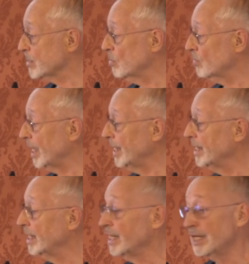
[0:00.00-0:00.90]
Okay,
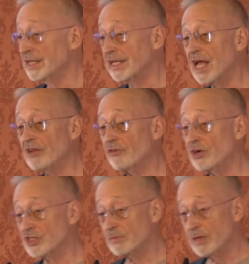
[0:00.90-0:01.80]
the
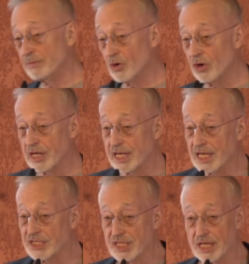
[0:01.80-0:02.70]
California Supreme Court
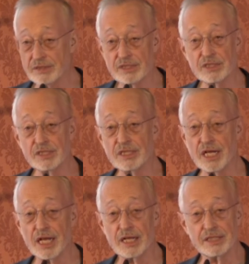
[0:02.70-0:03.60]
has
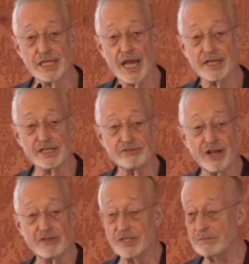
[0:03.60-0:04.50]
gotten
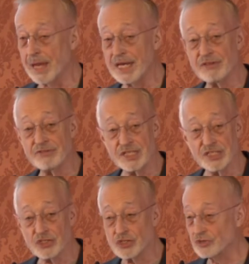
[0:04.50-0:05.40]
involved in many of these
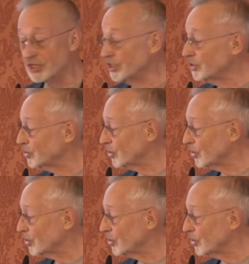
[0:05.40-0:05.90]
issues, and this is a